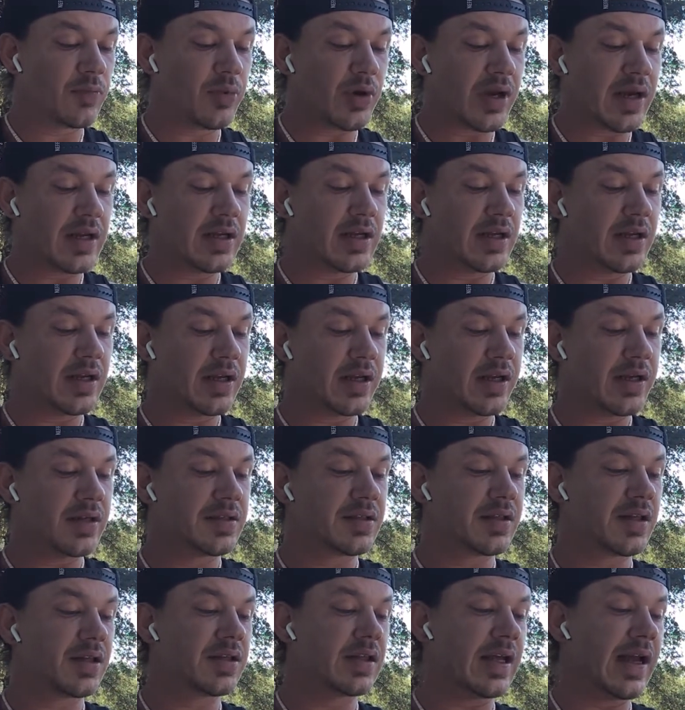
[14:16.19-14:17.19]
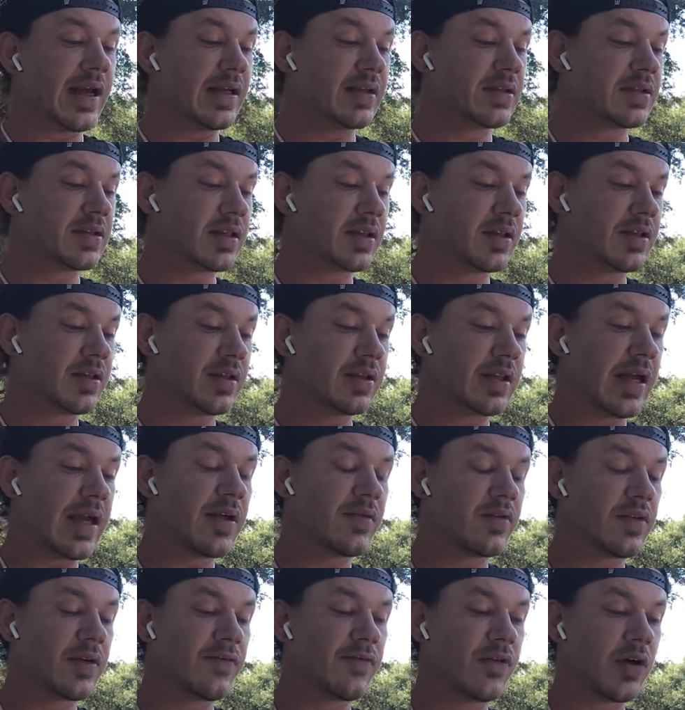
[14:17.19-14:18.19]
of your brain is the light
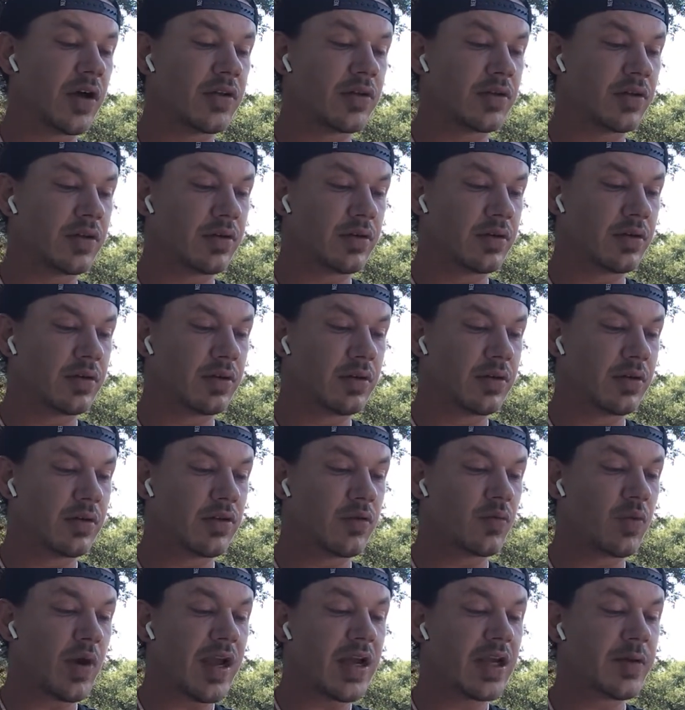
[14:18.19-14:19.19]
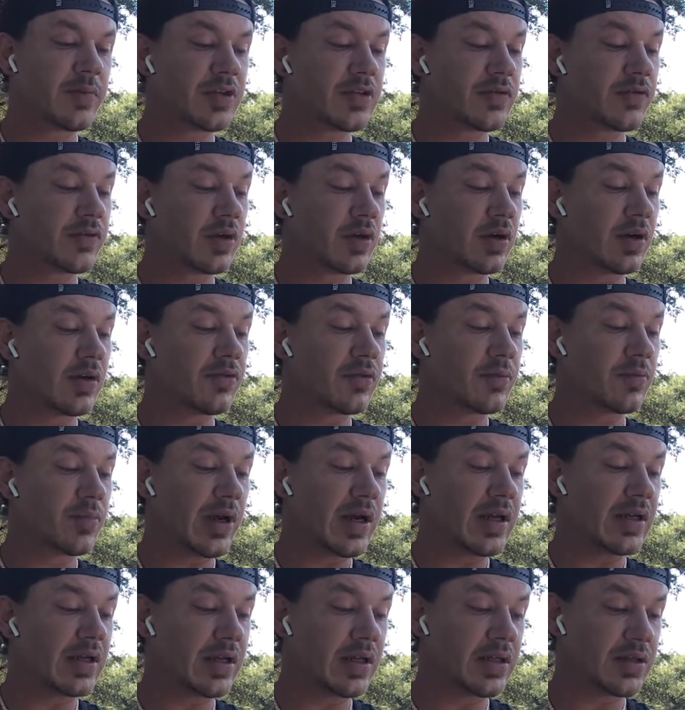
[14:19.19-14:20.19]
of the Father. The right hemisphere
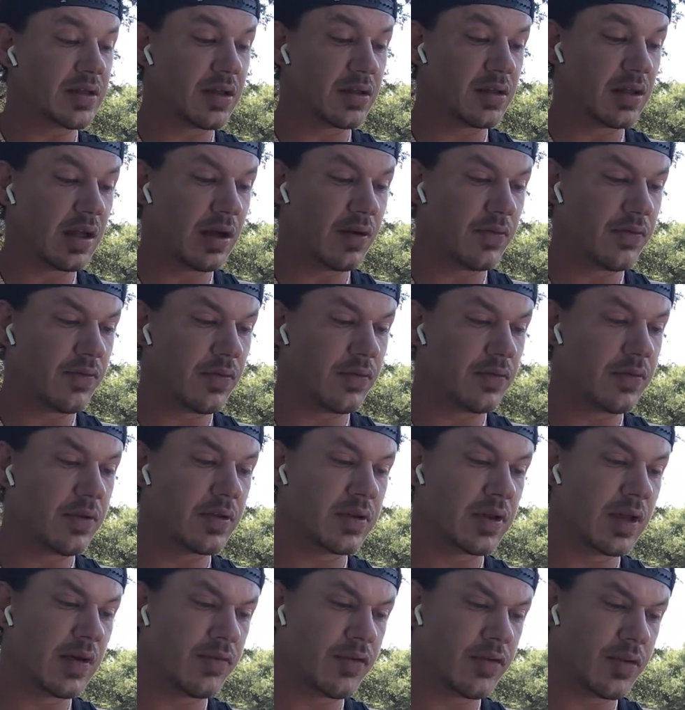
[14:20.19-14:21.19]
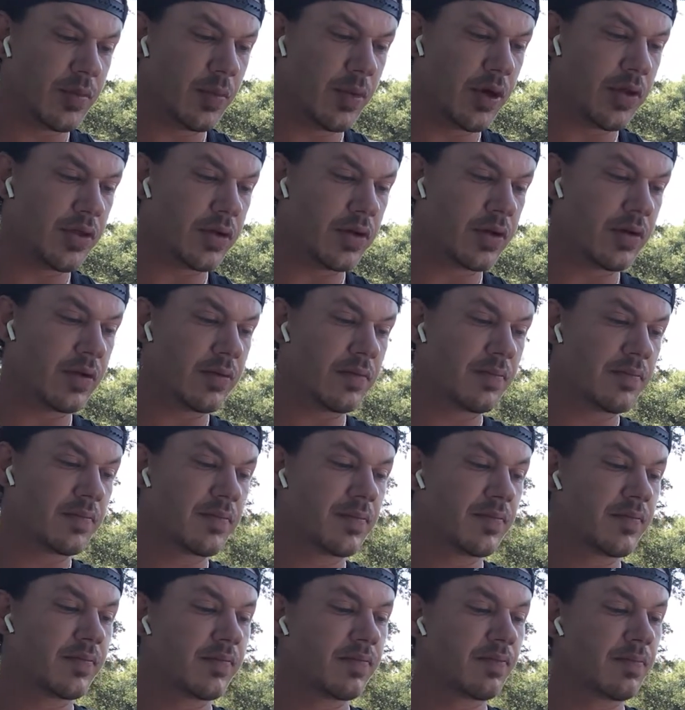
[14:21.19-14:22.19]
of the brain is the love of the Mother.
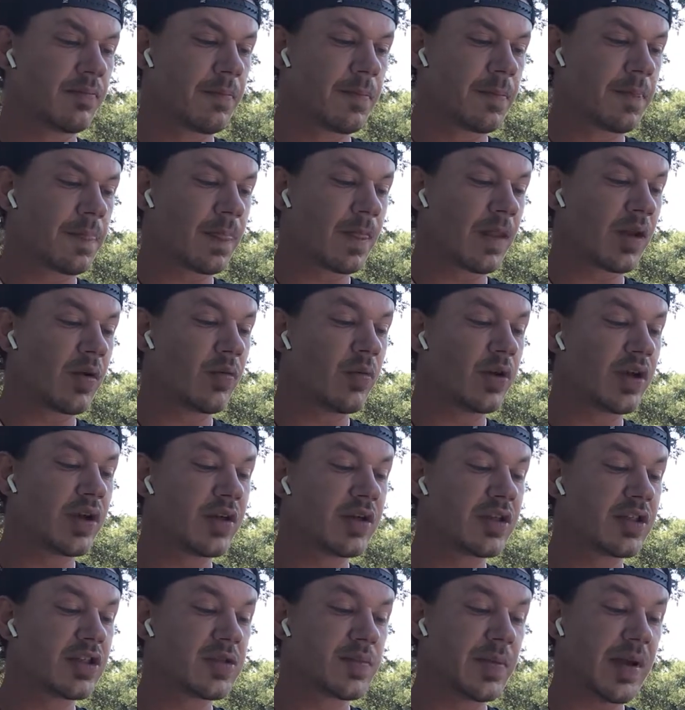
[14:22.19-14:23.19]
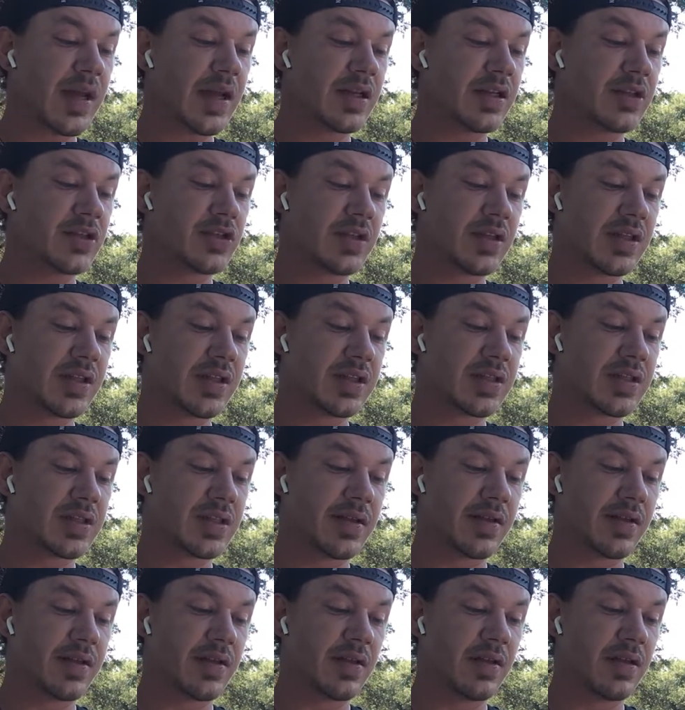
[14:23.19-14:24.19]
We could expand into
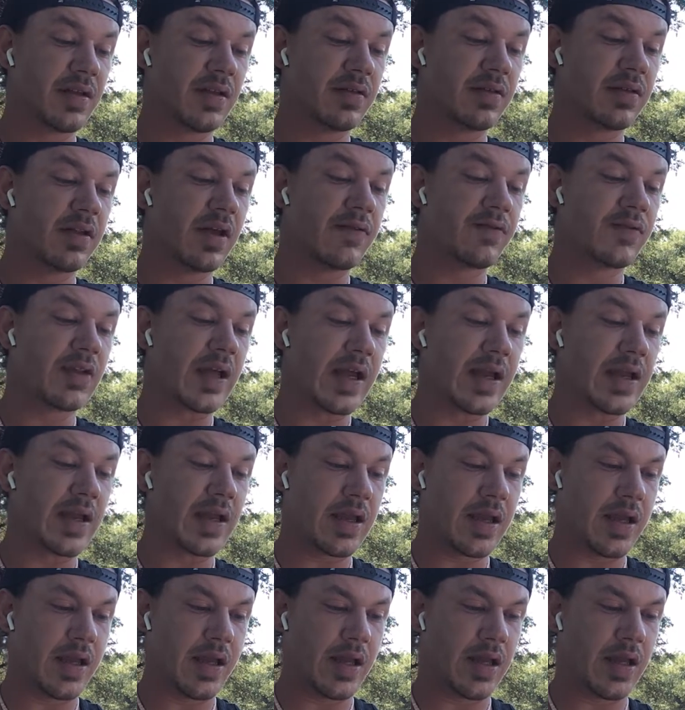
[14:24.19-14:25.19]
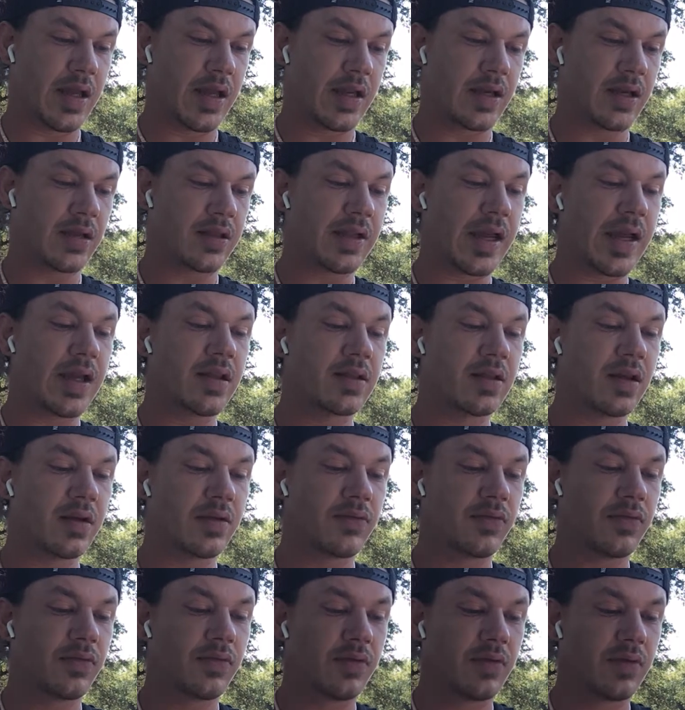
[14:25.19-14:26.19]
this love light and
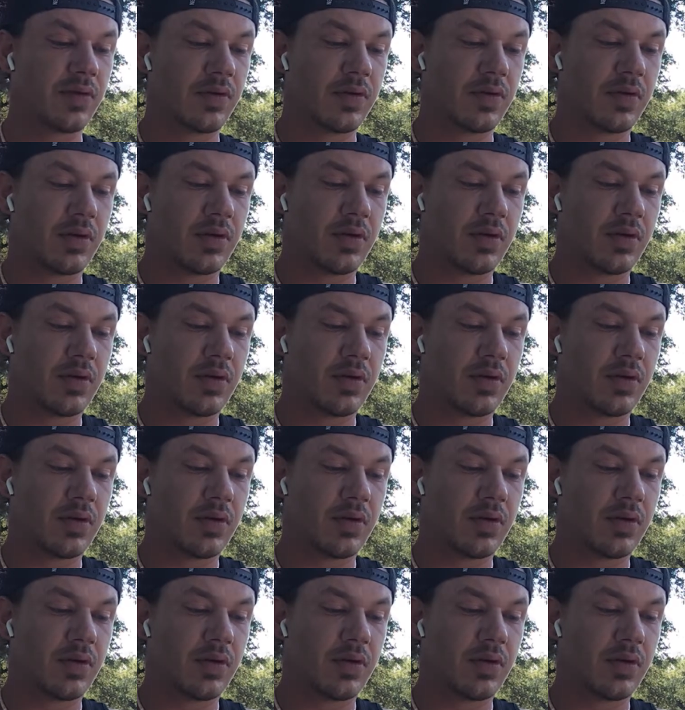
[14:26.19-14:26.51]
light love,